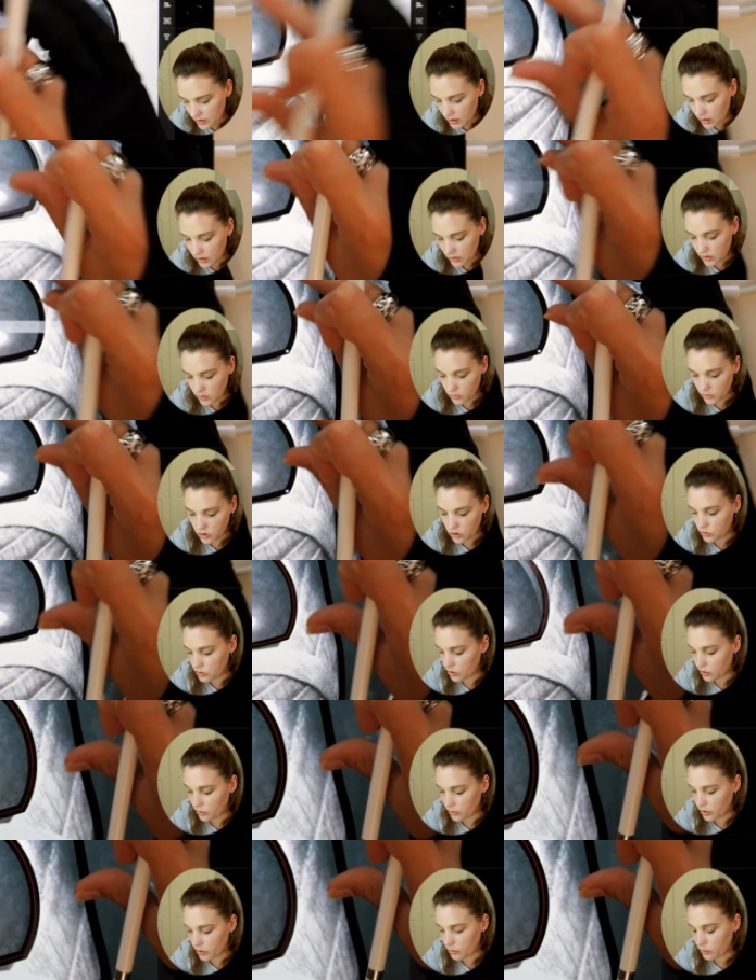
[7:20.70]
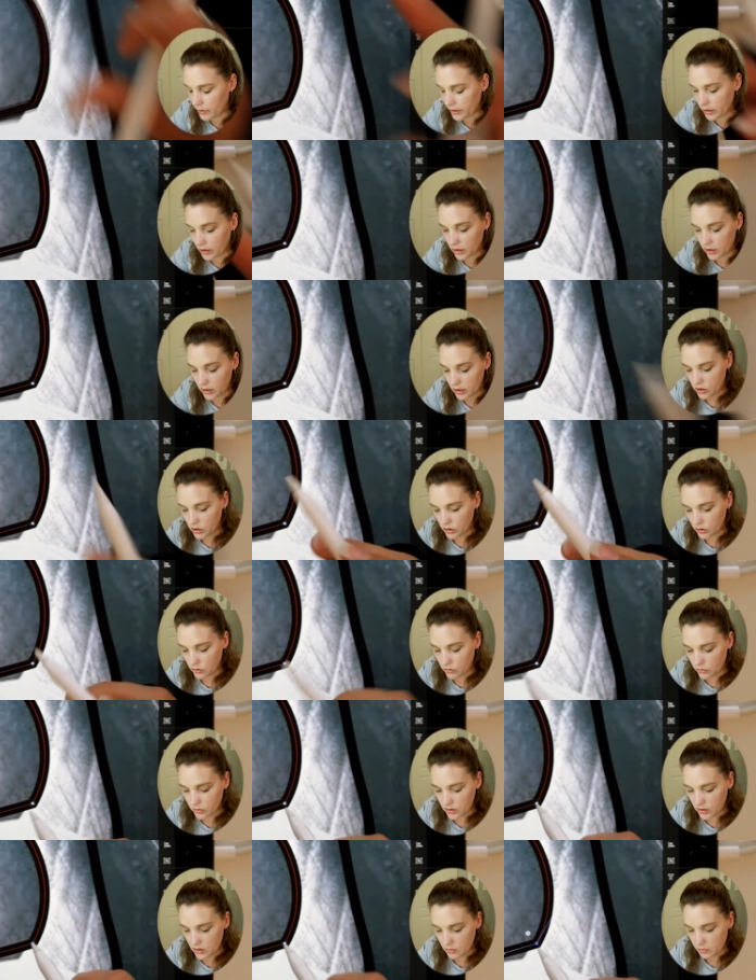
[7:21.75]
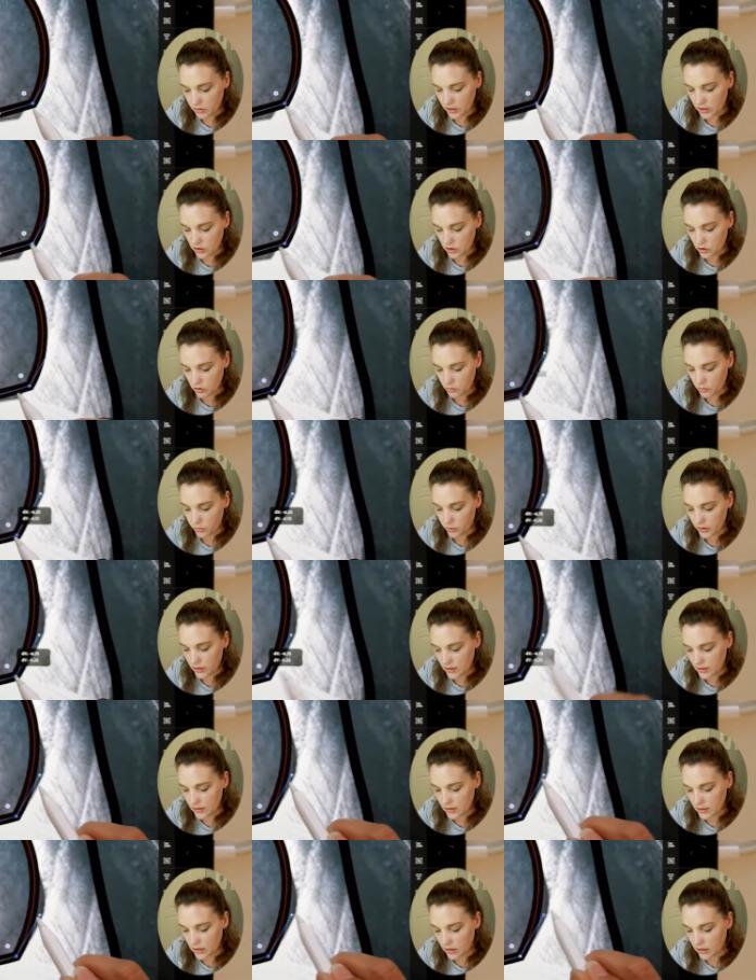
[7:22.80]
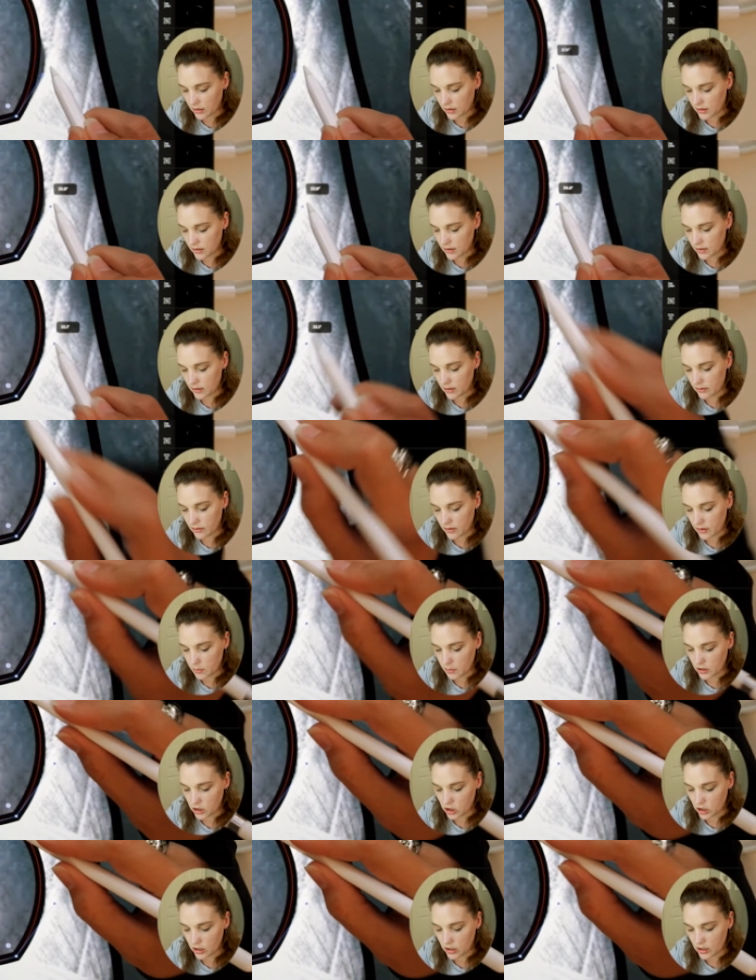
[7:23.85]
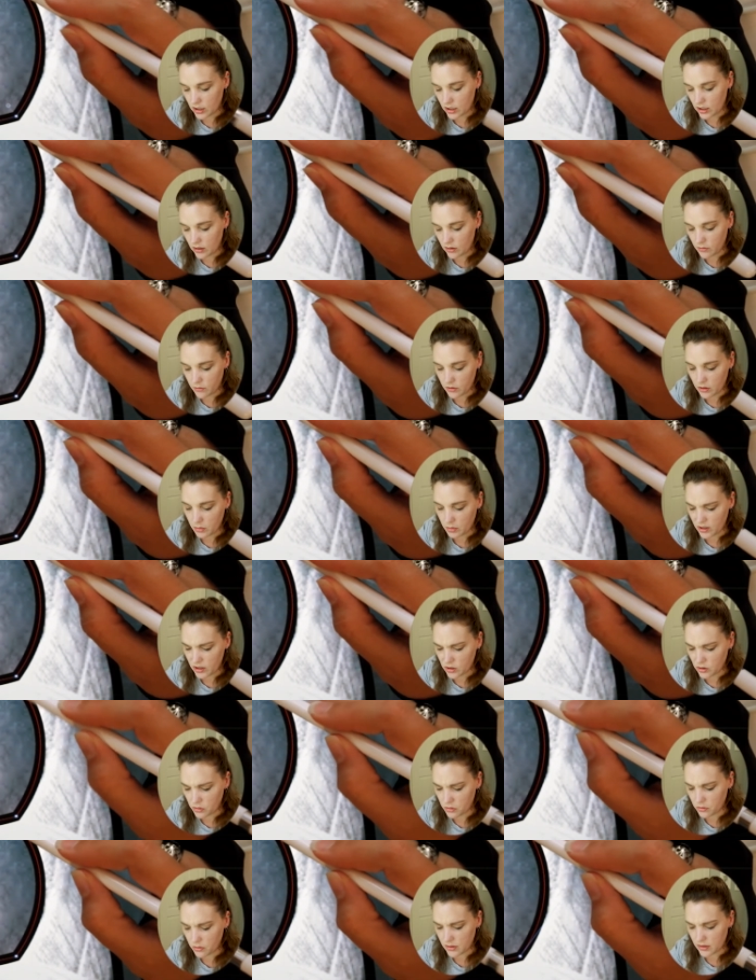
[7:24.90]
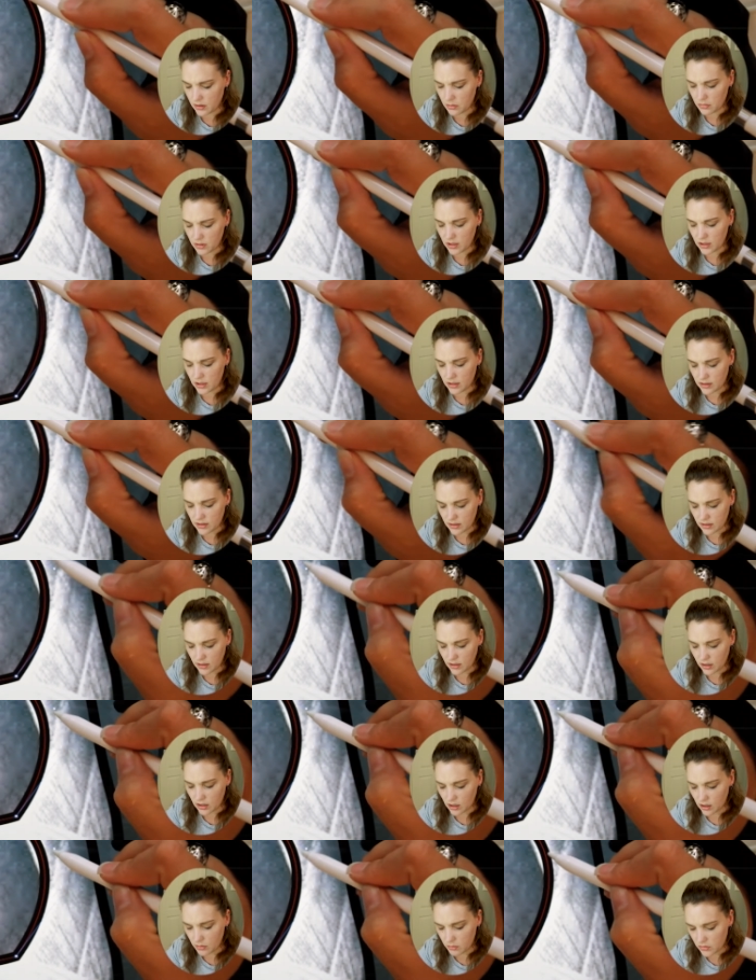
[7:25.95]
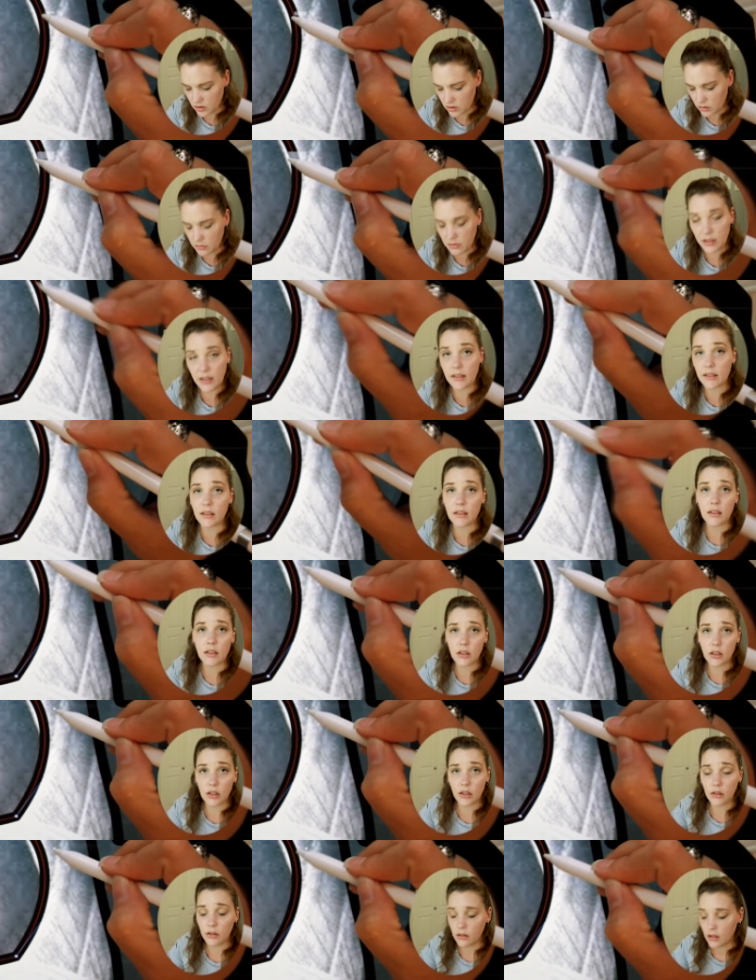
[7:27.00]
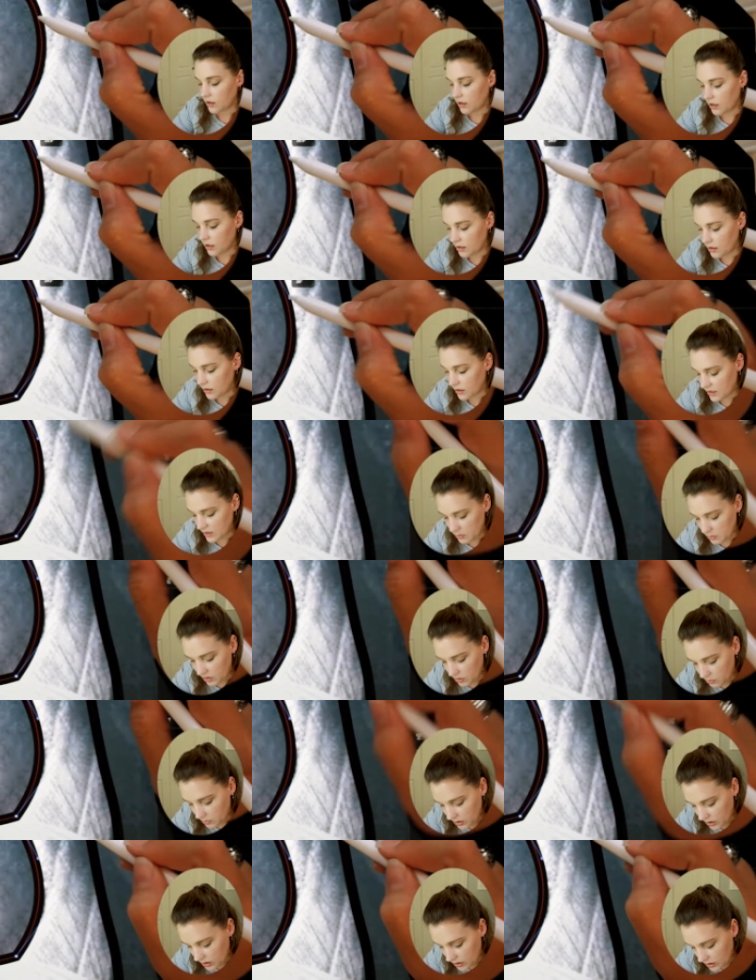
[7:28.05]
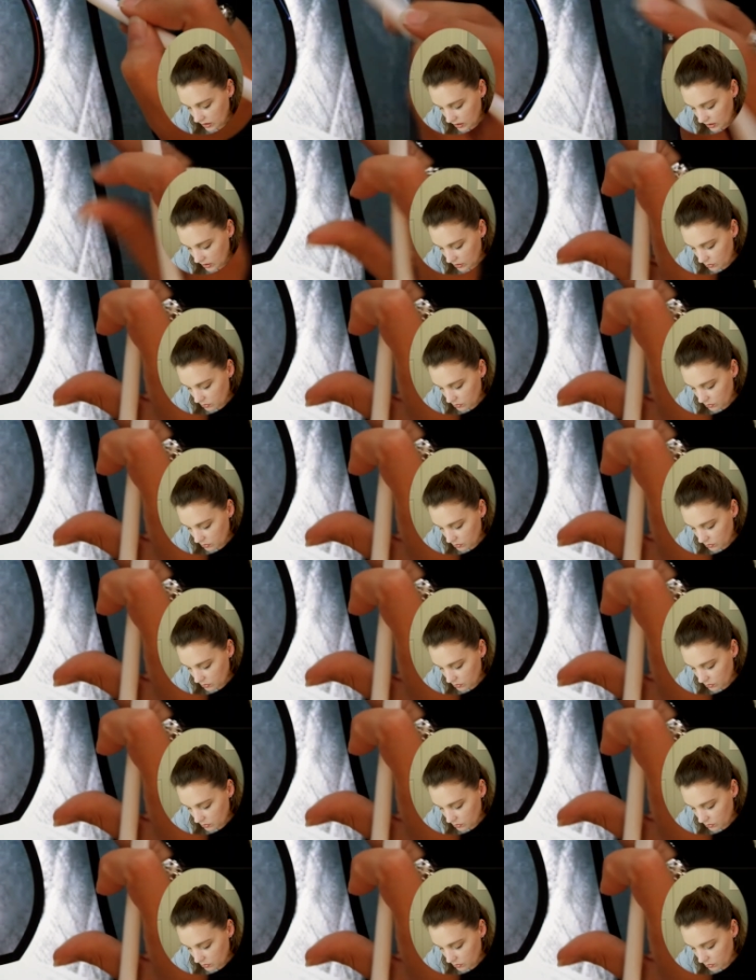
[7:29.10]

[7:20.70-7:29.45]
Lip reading: dots when you don't know where you're going to place your points and dots, especially if the pen tool is something that doesn't come so easily to you. Then this might be a